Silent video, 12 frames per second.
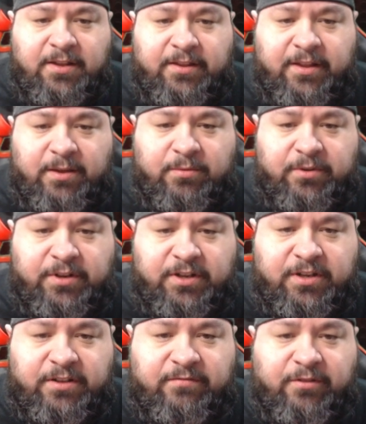Now we're going to
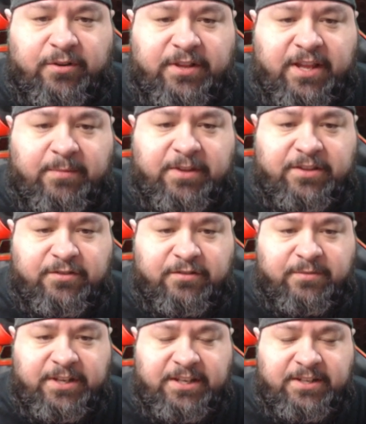convert them into
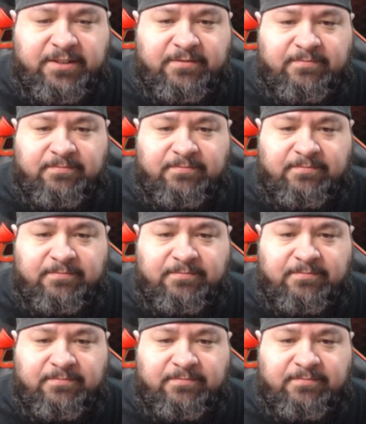green.